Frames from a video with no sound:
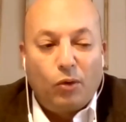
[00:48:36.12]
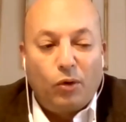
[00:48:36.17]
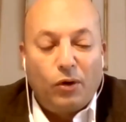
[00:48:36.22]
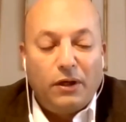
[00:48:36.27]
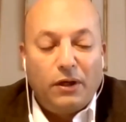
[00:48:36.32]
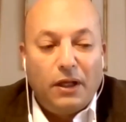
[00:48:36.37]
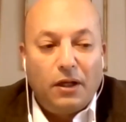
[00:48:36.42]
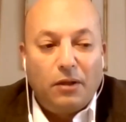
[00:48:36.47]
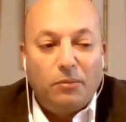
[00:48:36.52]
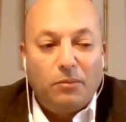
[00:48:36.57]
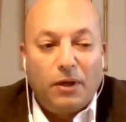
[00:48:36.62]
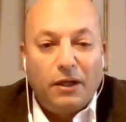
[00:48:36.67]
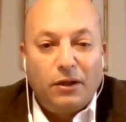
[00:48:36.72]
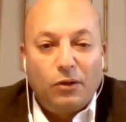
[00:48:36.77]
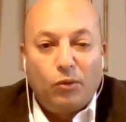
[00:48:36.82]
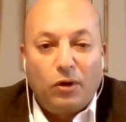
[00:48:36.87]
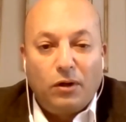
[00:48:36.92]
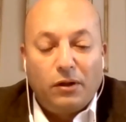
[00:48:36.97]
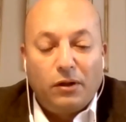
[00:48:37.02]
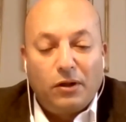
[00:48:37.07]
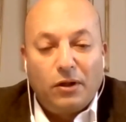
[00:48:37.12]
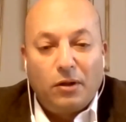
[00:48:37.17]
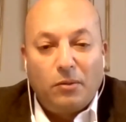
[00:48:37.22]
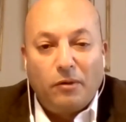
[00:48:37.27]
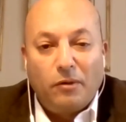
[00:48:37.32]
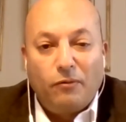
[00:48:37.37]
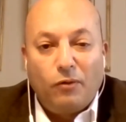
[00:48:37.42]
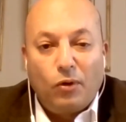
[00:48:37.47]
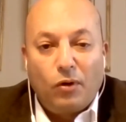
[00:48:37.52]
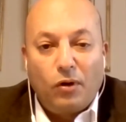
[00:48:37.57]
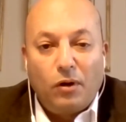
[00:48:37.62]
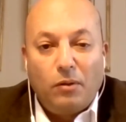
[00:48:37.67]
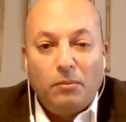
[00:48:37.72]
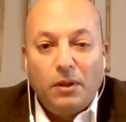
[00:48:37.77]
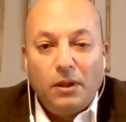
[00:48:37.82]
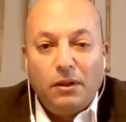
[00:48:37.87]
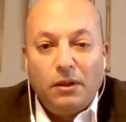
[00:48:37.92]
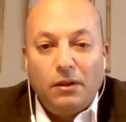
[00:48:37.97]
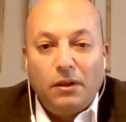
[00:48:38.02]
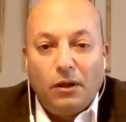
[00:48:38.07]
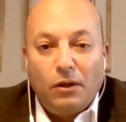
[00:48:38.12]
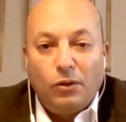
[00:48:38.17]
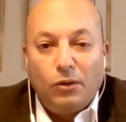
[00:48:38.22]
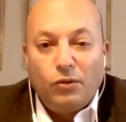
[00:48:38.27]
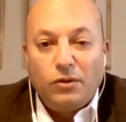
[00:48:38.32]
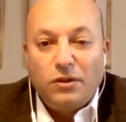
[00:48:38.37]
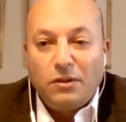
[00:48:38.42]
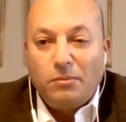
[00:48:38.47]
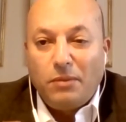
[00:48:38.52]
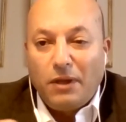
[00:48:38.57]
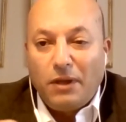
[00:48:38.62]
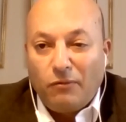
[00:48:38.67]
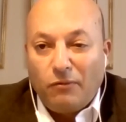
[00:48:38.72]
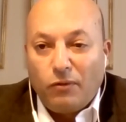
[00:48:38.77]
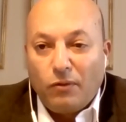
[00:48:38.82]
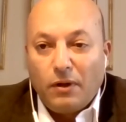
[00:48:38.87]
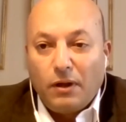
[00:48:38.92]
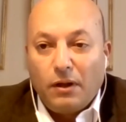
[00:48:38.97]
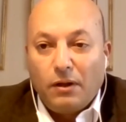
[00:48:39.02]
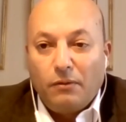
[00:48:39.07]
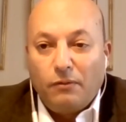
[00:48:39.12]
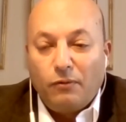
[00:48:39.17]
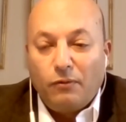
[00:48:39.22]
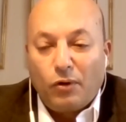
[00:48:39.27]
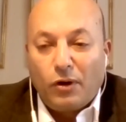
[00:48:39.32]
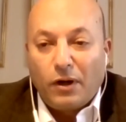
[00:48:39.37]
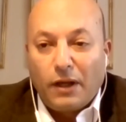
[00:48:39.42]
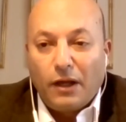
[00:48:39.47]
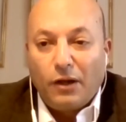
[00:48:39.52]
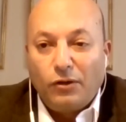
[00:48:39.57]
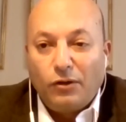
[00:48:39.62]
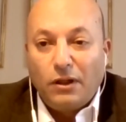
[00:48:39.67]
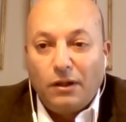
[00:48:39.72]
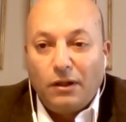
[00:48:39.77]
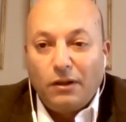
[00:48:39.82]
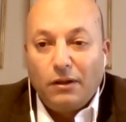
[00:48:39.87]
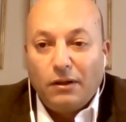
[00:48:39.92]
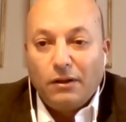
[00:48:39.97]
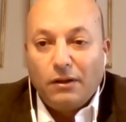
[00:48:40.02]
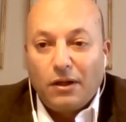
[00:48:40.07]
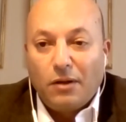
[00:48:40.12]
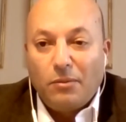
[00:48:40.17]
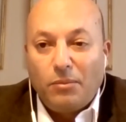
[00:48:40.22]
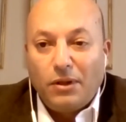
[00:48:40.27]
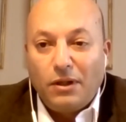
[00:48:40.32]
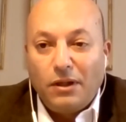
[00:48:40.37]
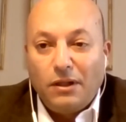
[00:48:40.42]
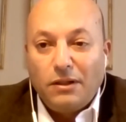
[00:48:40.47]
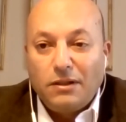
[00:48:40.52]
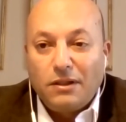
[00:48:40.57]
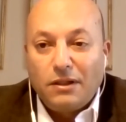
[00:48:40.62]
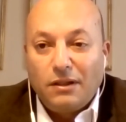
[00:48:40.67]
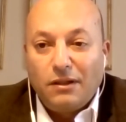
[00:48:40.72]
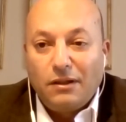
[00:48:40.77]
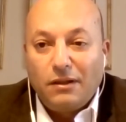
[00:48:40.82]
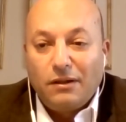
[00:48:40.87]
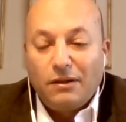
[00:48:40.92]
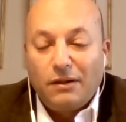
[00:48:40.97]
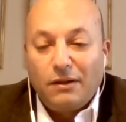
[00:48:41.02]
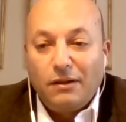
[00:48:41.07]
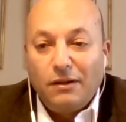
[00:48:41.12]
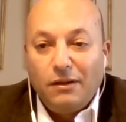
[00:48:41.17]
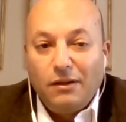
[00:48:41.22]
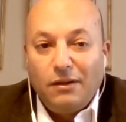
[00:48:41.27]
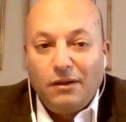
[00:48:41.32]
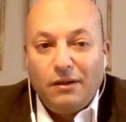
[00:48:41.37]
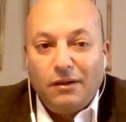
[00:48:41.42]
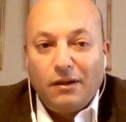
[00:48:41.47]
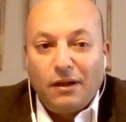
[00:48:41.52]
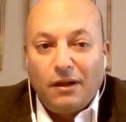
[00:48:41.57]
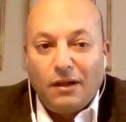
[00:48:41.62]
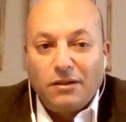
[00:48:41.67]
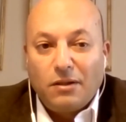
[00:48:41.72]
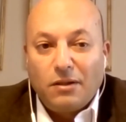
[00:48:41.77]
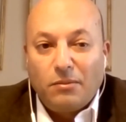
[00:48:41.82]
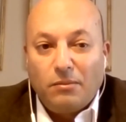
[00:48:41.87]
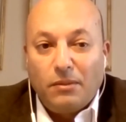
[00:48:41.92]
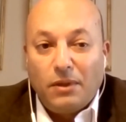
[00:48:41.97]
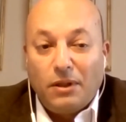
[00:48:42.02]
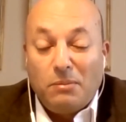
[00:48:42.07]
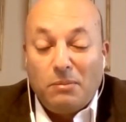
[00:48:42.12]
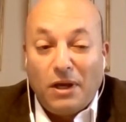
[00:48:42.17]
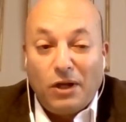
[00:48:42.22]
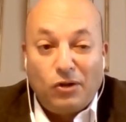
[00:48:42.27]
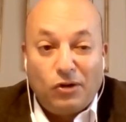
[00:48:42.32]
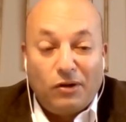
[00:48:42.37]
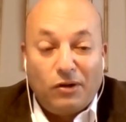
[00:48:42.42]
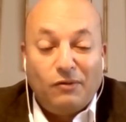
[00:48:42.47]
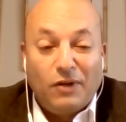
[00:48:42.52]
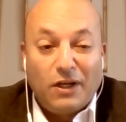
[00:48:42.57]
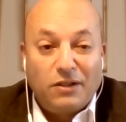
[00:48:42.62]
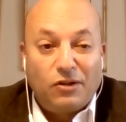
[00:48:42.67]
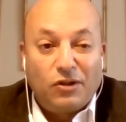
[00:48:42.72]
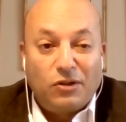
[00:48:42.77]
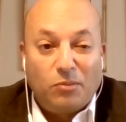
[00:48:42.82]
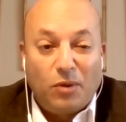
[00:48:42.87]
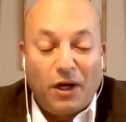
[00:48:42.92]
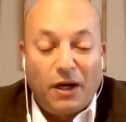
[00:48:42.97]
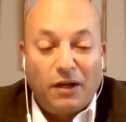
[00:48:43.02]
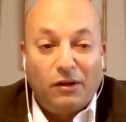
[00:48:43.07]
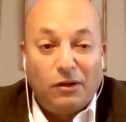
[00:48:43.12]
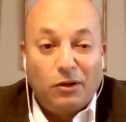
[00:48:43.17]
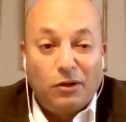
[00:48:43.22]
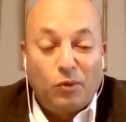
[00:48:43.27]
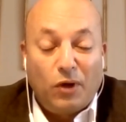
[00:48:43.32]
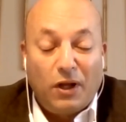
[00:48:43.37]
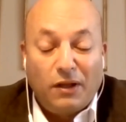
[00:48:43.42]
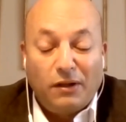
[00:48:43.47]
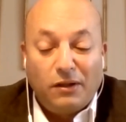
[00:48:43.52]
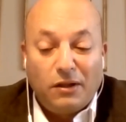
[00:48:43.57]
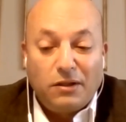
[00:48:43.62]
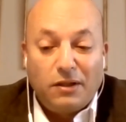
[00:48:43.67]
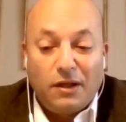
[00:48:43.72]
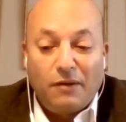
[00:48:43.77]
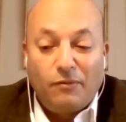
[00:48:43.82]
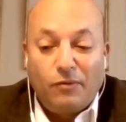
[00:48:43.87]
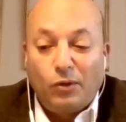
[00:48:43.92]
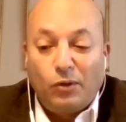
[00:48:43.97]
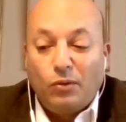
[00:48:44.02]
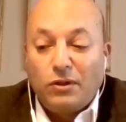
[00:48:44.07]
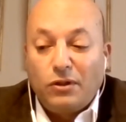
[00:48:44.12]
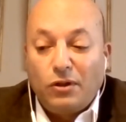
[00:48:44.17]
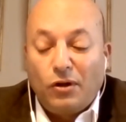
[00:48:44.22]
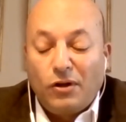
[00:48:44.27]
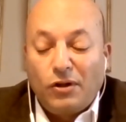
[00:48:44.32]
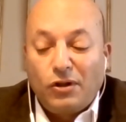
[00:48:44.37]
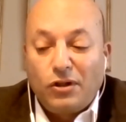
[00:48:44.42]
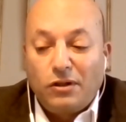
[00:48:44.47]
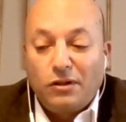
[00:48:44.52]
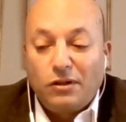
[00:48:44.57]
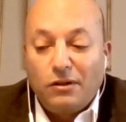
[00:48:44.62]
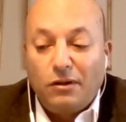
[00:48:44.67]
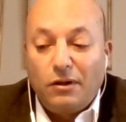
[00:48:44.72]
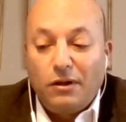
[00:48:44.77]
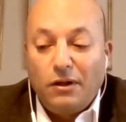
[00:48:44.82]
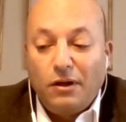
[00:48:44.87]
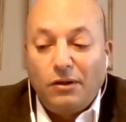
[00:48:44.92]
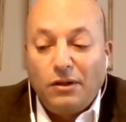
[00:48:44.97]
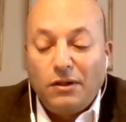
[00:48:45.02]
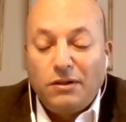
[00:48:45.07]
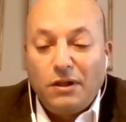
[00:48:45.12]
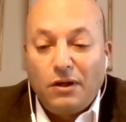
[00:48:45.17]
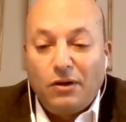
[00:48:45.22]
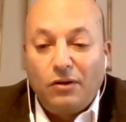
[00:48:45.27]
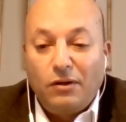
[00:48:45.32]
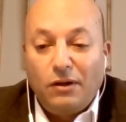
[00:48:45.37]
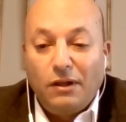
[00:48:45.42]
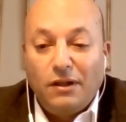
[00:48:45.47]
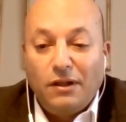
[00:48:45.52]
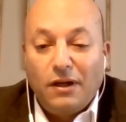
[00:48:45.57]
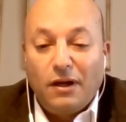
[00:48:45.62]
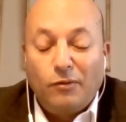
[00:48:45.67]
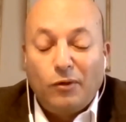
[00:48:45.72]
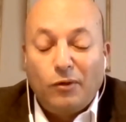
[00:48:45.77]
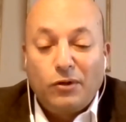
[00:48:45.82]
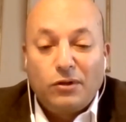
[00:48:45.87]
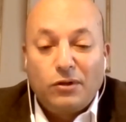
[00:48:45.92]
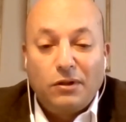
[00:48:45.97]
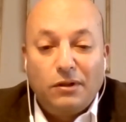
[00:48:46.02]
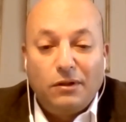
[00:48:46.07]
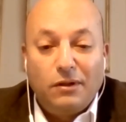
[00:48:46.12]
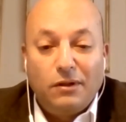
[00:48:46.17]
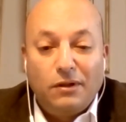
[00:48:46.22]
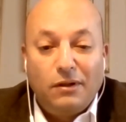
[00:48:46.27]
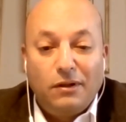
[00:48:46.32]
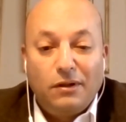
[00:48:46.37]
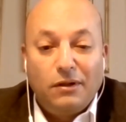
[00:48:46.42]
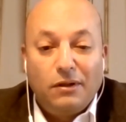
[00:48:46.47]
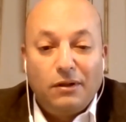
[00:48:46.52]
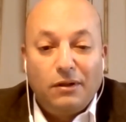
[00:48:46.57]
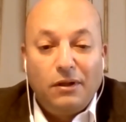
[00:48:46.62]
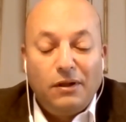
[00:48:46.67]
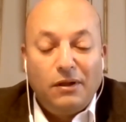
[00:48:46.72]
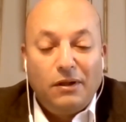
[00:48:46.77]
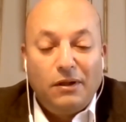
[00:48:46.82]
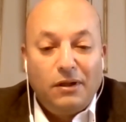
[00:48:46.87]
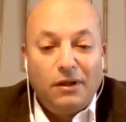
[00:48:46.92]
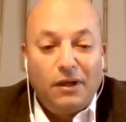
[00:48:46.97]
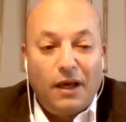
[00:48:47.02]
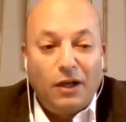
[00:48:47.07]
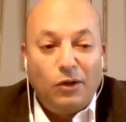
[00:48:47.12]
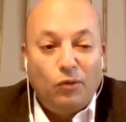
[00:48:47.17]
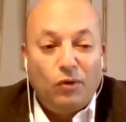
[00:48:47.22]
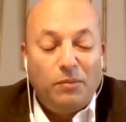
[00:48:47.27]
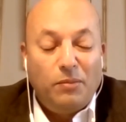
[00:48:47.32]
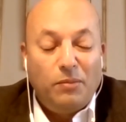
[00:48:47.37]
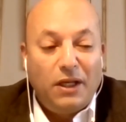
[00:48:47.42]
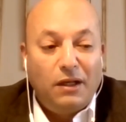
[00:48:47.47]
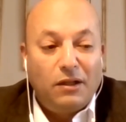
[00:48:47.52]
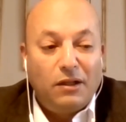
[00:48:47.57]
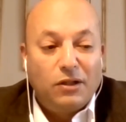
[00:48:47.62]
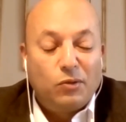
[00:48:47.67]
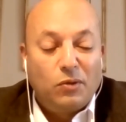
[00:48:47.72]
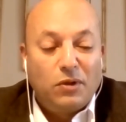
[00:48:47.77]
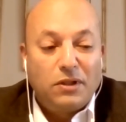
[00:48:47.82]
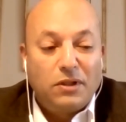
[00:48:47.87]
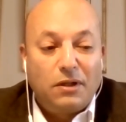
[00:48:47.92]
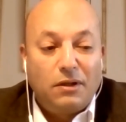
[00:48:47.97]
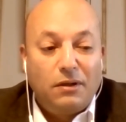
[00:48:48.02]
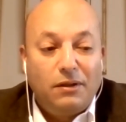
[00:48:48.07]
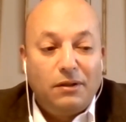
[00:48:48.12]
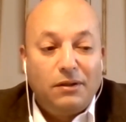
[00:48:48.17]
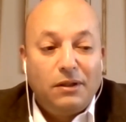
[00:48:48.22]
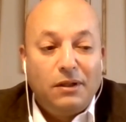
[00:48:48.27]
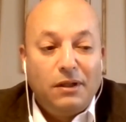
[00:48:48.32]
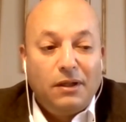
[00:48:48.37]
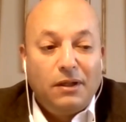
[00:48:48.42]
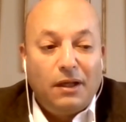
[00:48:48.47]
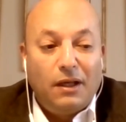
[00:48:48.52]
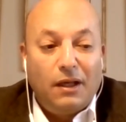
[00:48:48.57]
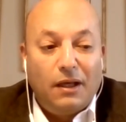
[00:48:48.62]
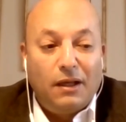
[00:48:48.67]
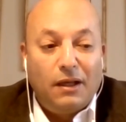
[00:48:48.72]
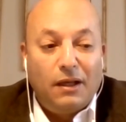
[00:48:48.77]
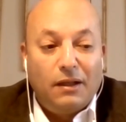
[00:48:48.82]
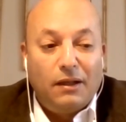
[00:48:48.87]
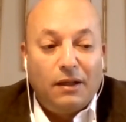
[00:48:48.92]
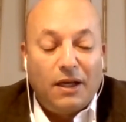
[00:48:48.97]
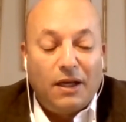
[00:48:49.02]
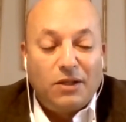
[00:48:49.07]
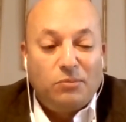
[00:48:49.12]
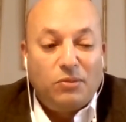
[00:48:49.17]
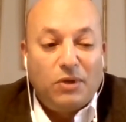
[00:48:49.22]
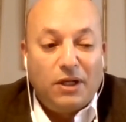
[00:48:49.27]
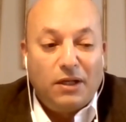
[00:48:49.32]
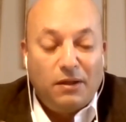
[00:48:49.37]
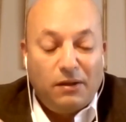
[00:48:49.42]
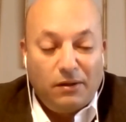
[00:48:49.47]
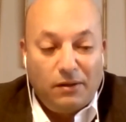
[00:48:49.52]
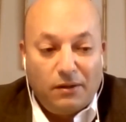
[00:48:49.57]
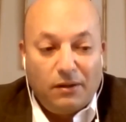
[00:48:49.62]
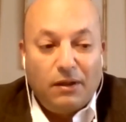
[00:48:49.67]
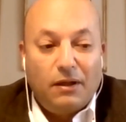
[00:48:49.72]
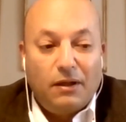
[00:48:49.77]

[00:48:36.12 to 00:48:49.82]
coordinated by the World Economic Forum, includes the big four accounting companies and some major investors behind it as well. And this effort was launched earlier this year in Davos in the annual meeting in Switzerland, and has been